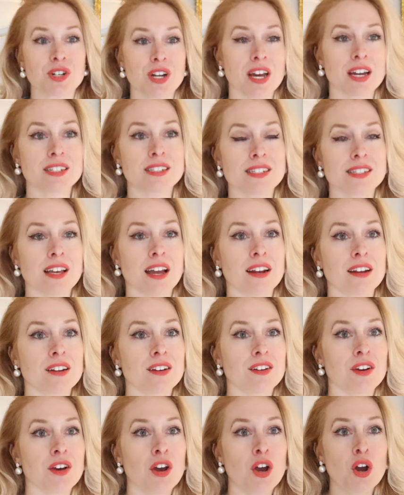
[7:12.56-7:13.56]
and I
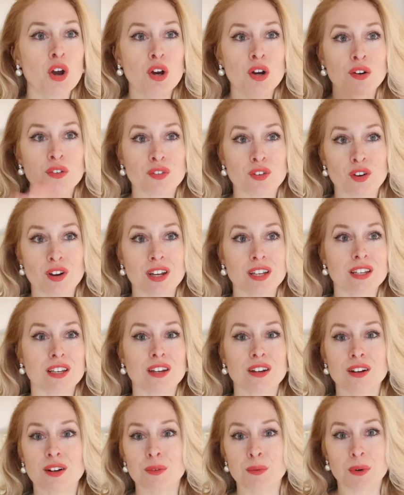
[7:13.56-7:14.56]
decided for a
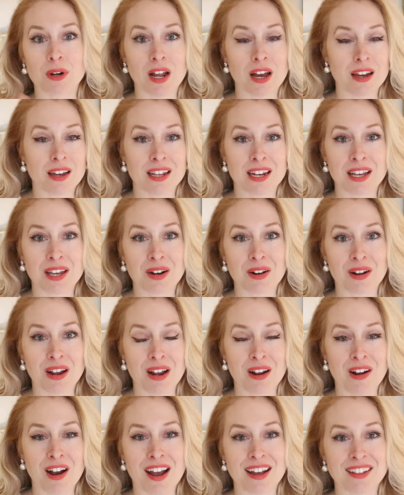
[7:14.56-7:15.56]
year we're not gonna get our
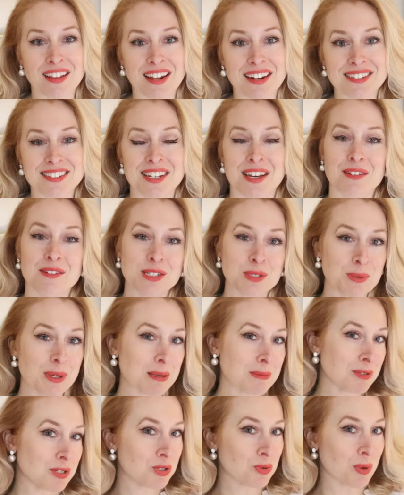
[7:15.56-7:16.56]
hair highlighted together so we
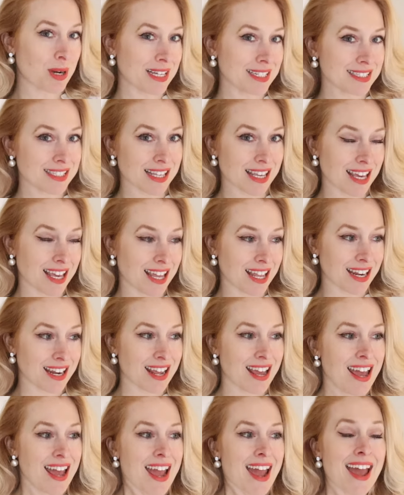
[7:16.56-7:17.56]
could be twins again.
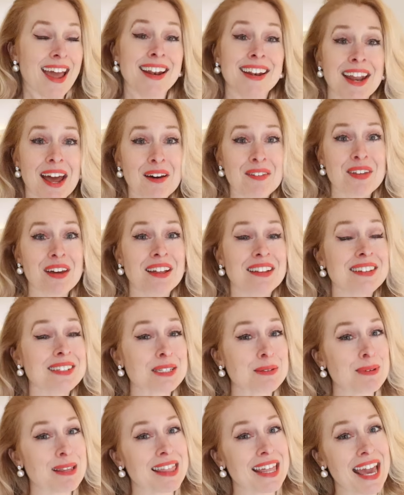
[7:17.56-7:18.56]
And now that
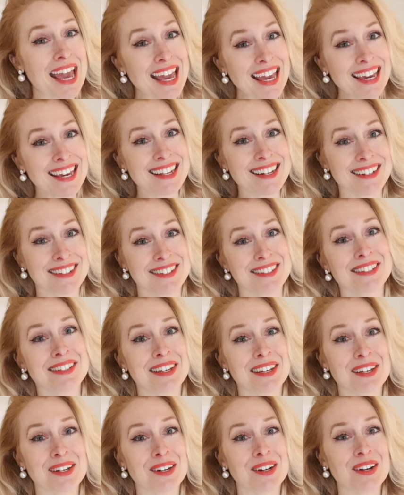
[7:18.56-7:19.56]
Elizabeth Ann is
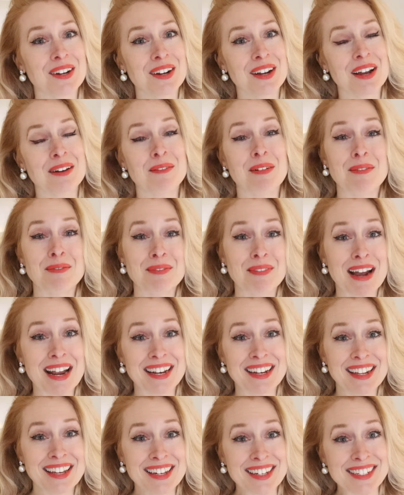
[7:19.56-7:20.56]
here, my
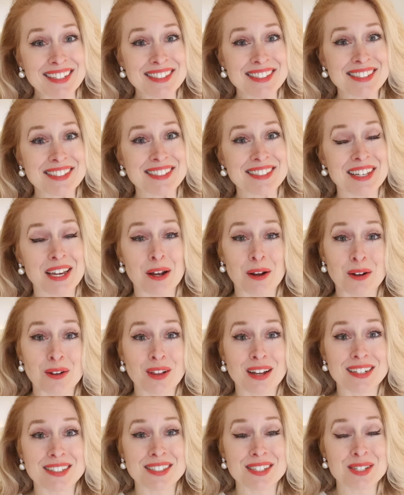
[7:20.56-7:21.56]
niece,
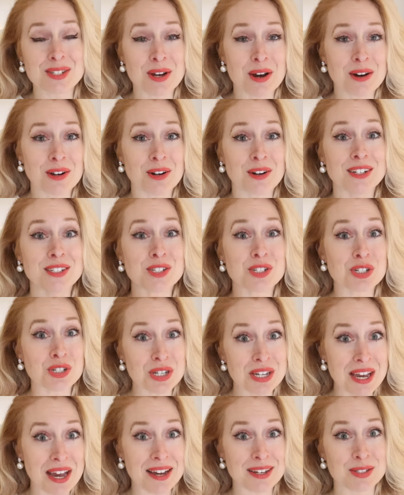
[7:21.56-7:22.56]
Caroline's daughter, and
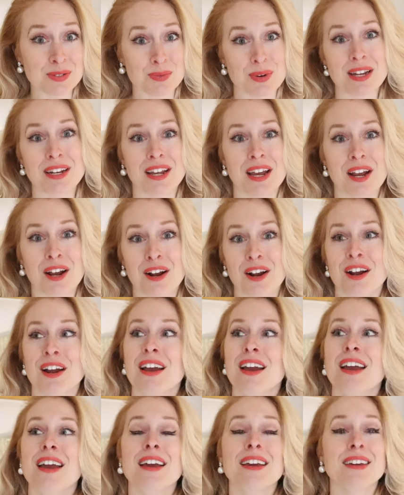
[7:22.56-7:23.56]
she has red hair,
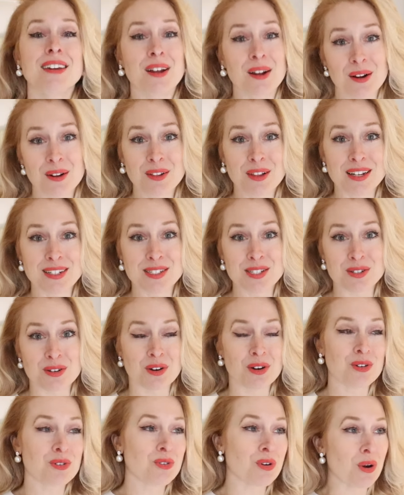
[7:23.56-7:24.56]
Caroline
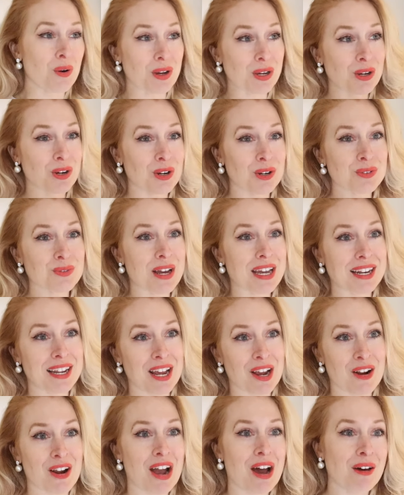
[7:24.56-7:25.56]
started growing her red
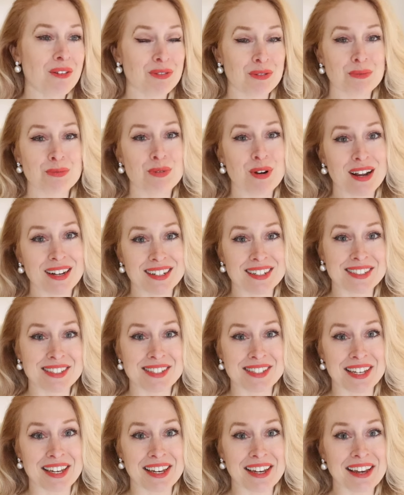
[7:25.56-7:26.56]
hair out through
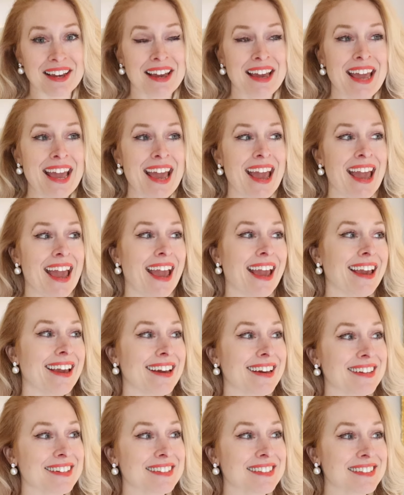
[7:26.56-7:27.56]
pregnancy
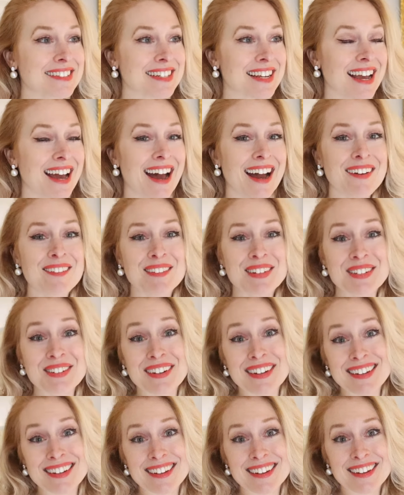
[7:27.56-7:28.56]
and I'm
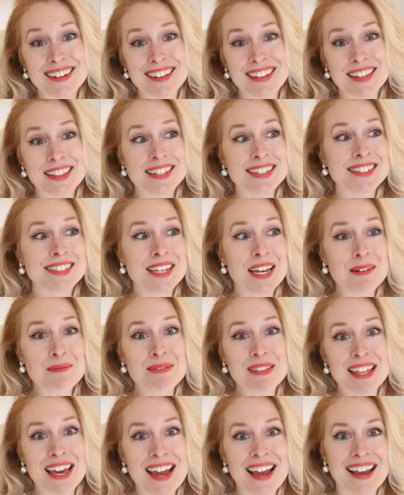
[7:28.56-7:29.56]
doing the same
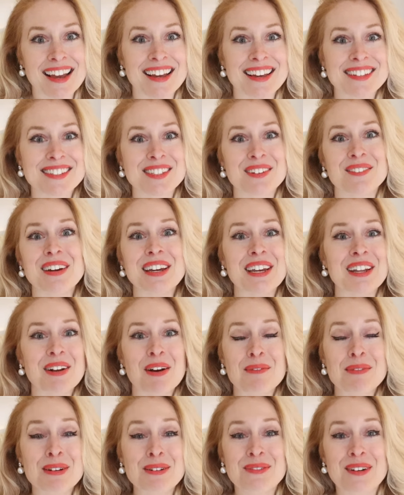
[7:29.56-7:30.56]
thing so we can
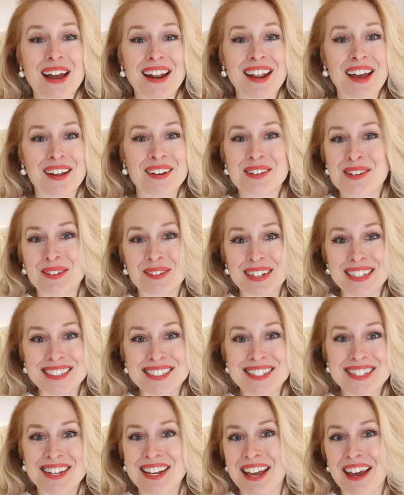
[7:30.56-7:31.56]
all be redhead
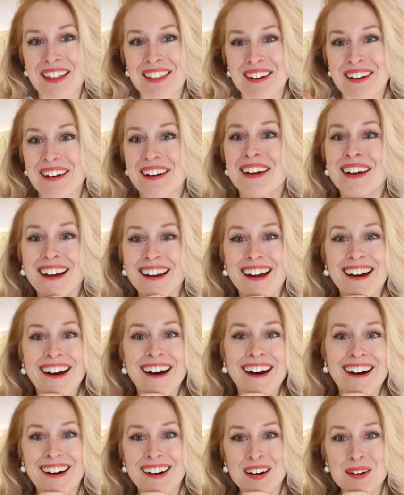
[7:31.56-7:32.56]
twins together.
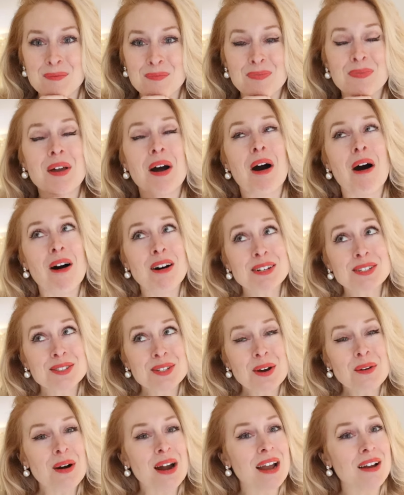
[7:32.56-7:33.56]
Um,
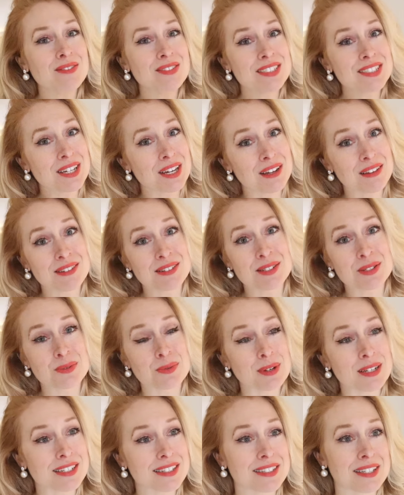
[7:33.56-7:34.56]
also, I have to tell you the
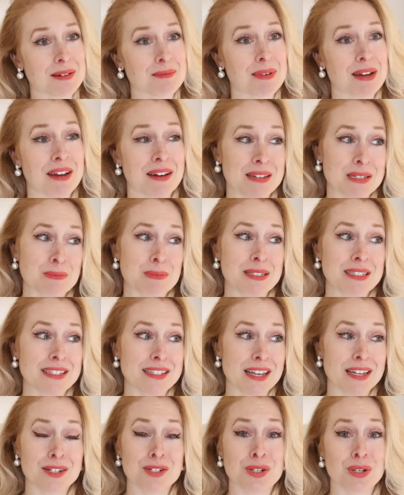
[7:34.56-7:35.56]
sweetest thing my husband
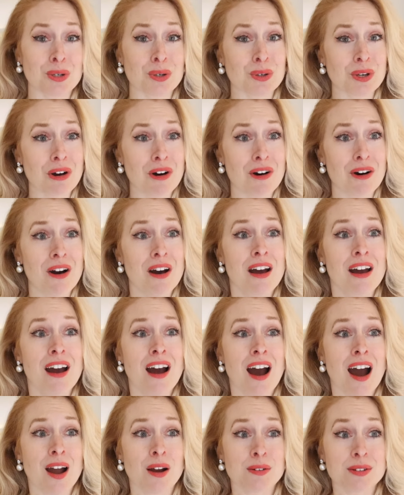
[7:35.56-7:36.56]
said too, y'all.
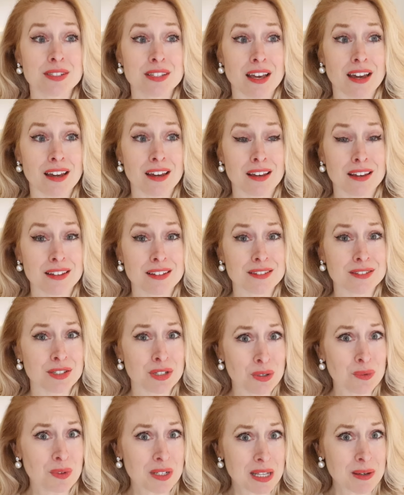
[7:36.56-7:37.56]
I was like, do
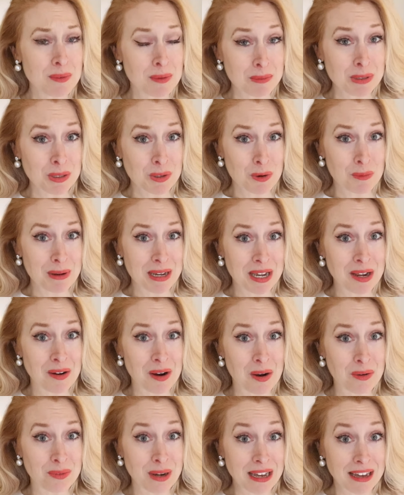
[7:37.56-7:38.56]
you really want me to grow my hair
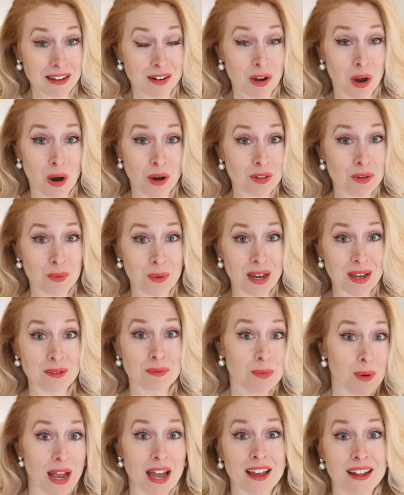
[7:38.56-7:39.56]
out red? All the way
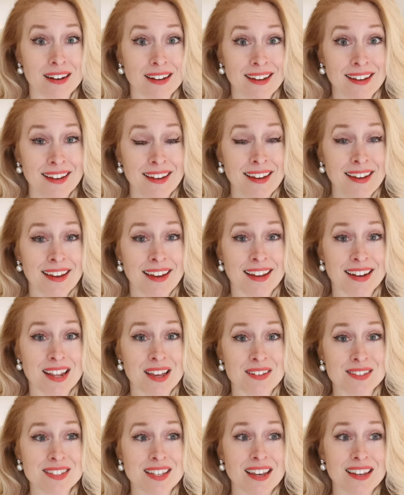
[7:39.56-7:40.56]
red? And
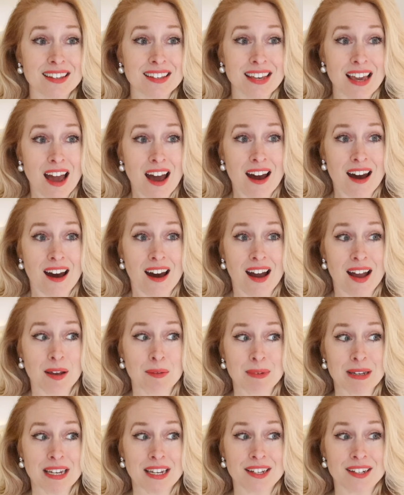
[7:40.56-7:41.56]
he was like, yeah, I
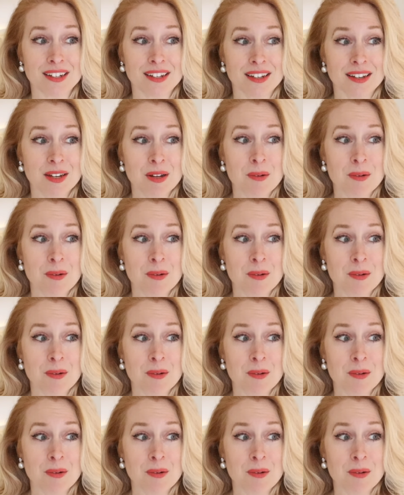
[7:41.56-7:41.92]
mean,